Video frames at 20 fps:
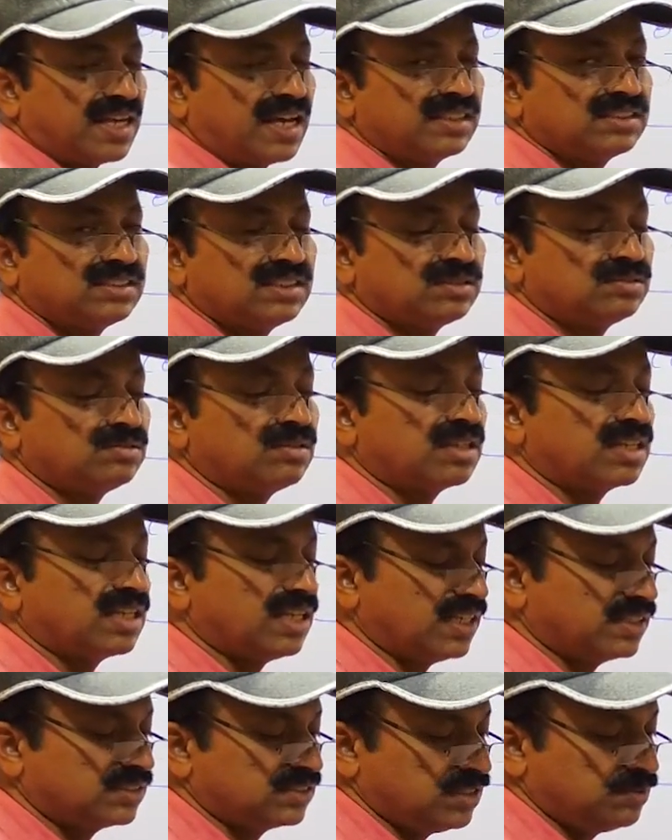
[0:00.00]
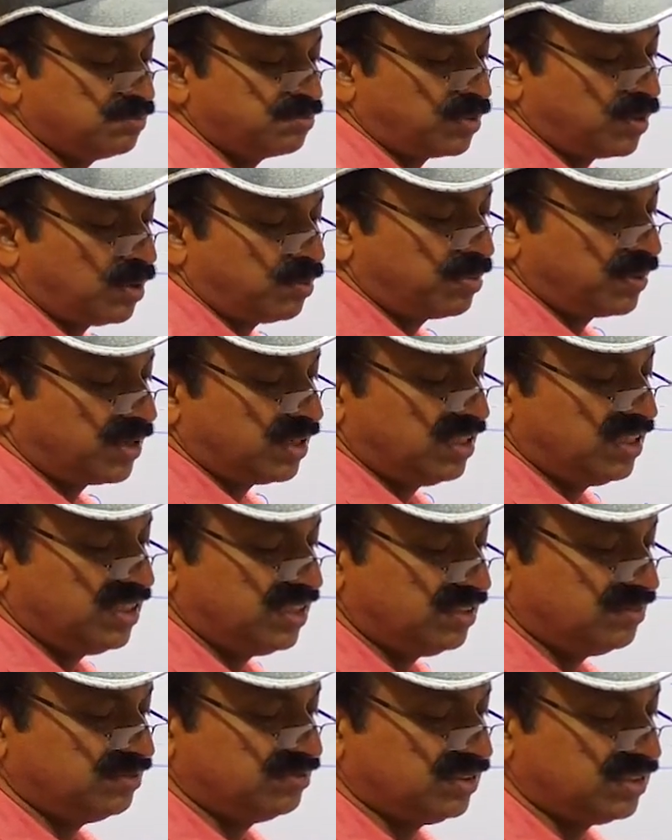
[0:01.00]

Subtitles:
taxes were collected properly.